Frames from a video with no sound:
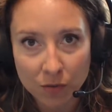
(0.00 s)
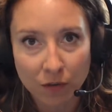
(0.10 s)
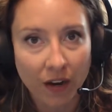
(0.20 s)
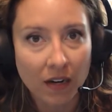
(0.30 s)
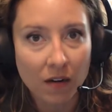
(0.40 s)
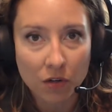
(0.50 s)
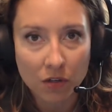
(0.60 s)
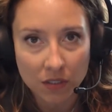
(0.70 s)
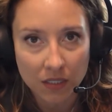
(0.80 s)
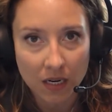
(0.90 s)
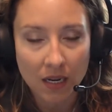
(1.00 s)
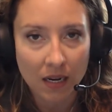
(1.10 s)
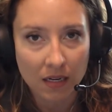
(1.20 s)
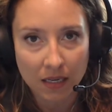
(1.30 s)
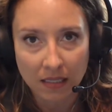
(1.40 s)
provided we're using
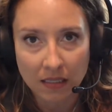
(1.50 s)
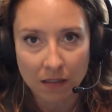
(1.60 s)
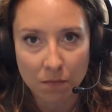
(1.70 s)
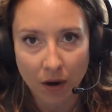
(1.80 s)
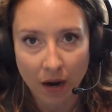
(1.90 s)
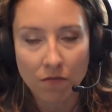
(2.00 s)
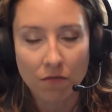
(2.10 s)
a tested brine